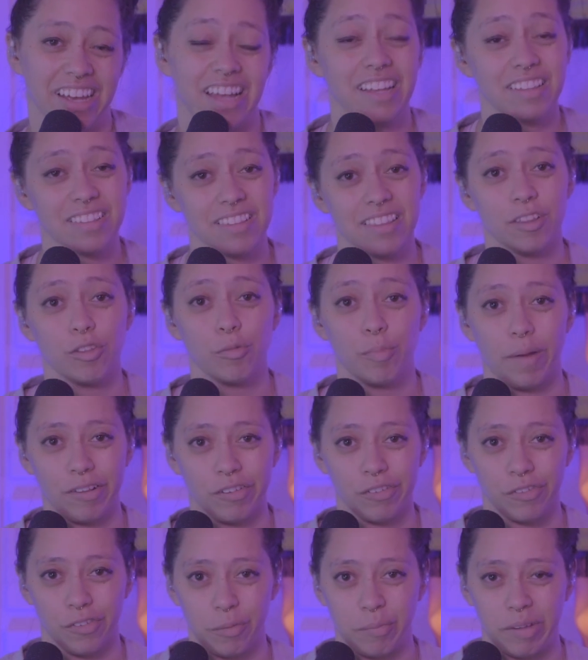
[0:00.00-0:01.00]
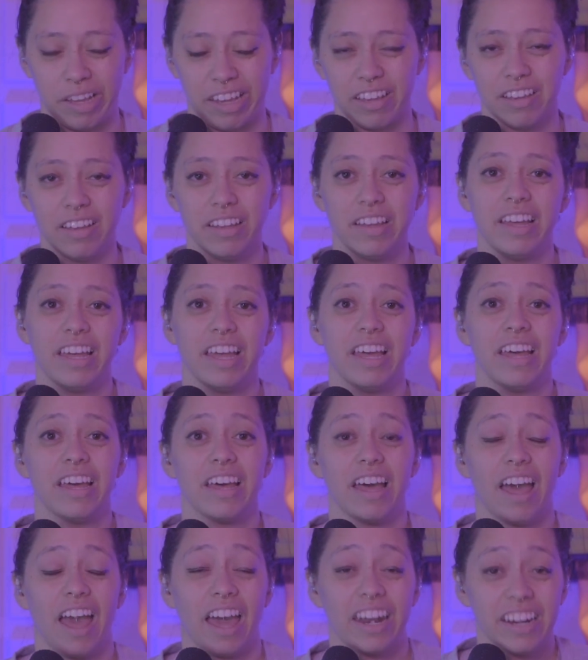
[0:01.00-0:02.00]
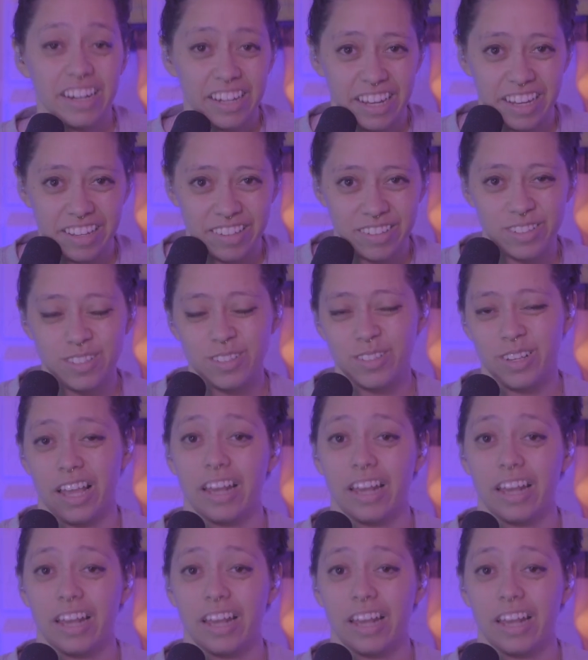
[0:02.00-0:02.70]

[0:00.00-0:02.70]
is this best for me? And it is,